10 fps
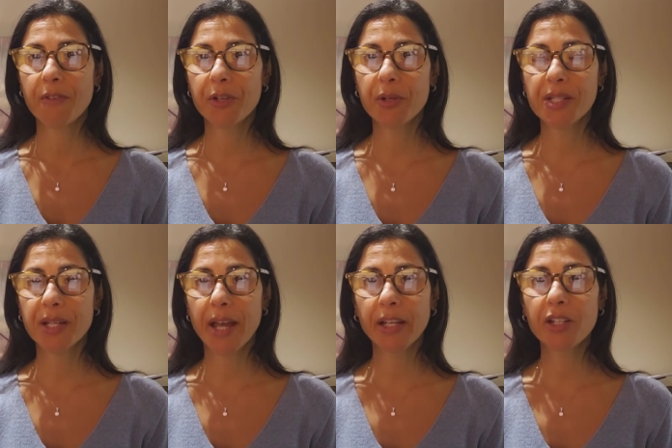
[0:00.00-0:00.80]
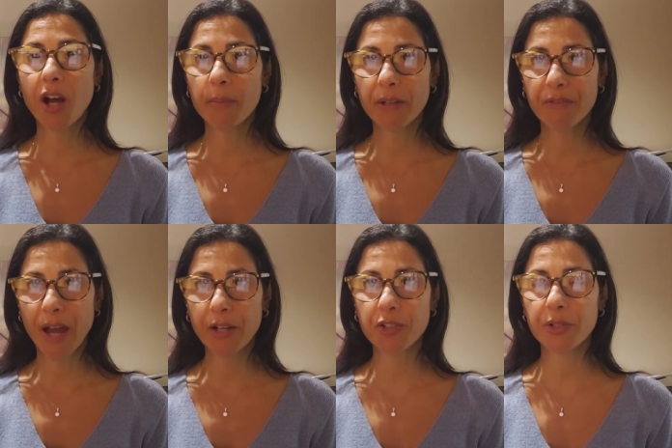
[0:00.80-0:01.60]
There is an economic
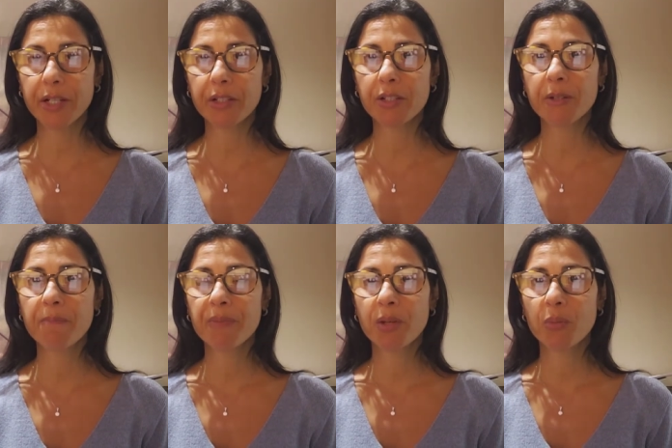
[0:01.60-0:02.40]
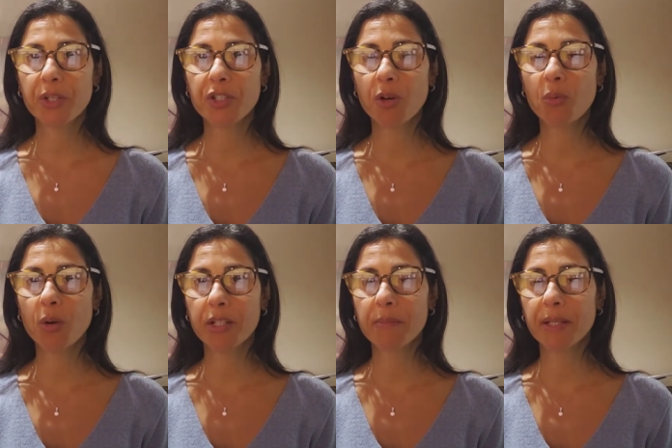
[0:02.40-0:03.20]
factor here. We don't
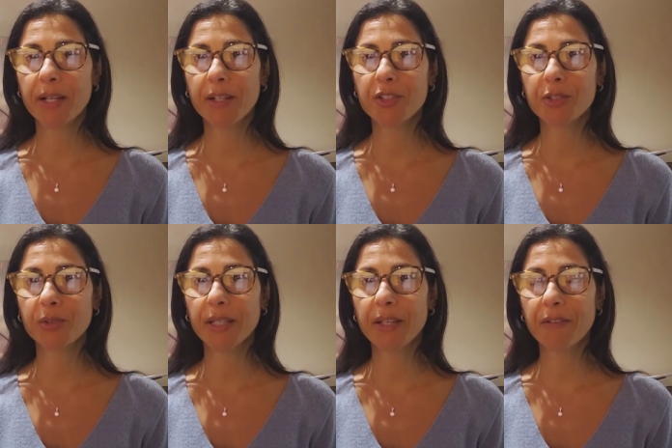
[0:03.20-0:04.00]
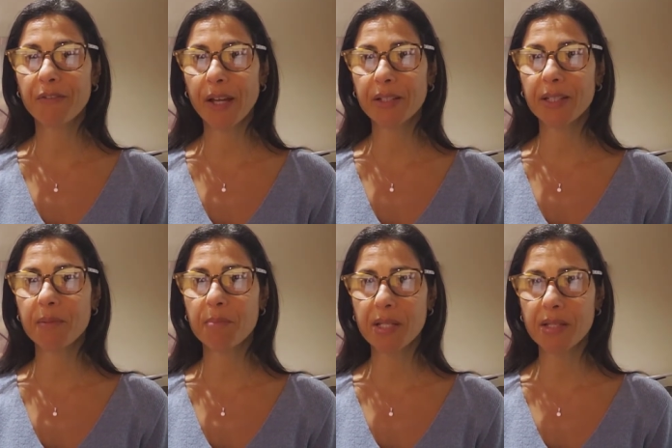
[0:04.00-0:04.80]
want to be unduly
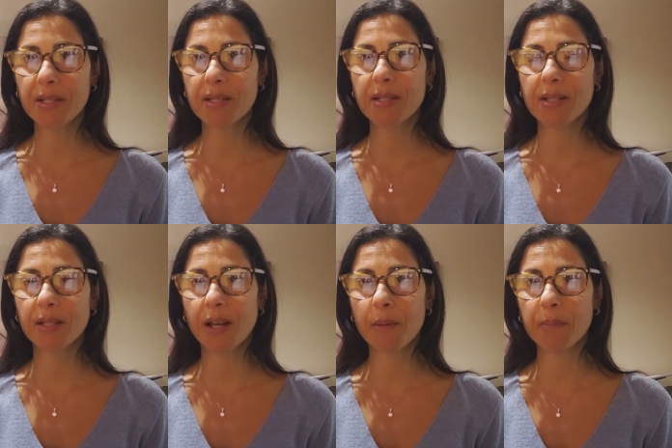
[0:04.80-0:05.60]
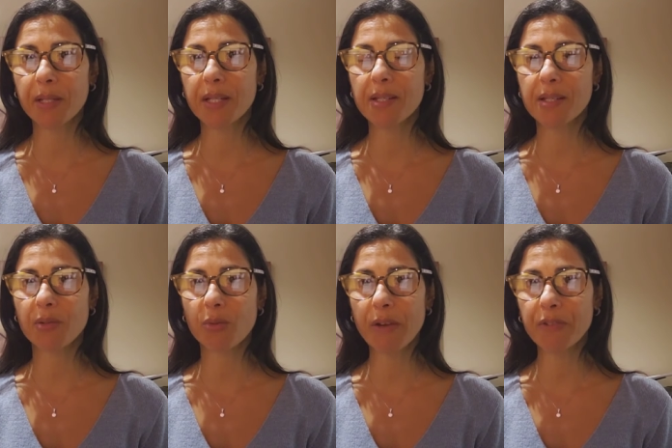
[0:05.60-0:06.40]
affecting businesses and companies
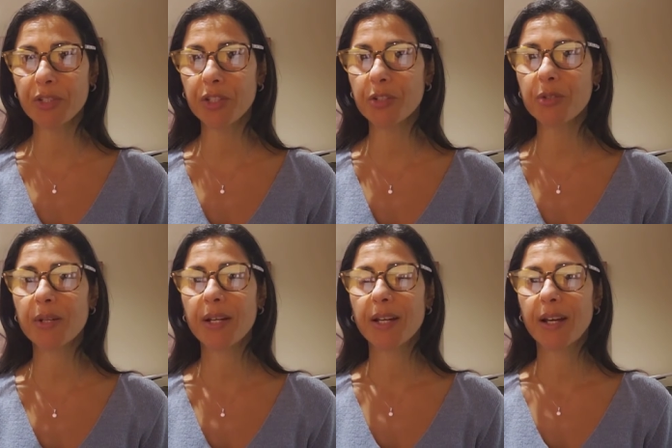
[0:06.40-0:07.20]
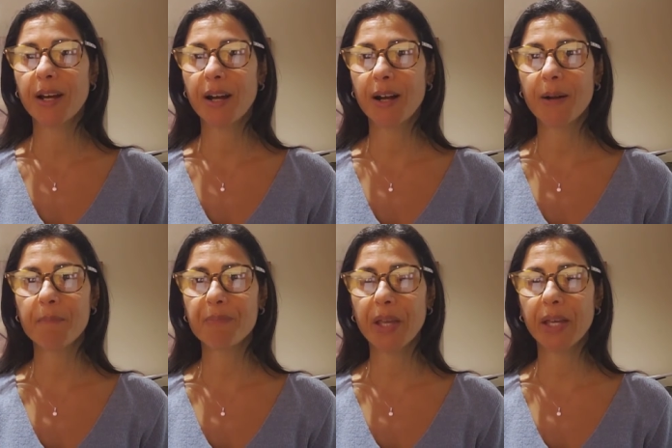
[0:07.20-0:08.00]
and revenue
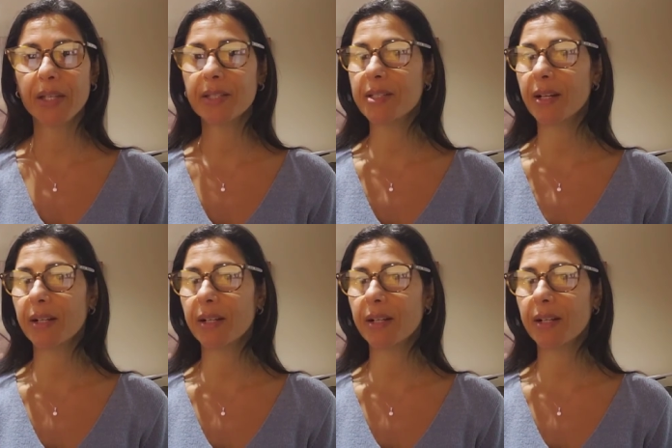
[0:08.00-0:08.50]
and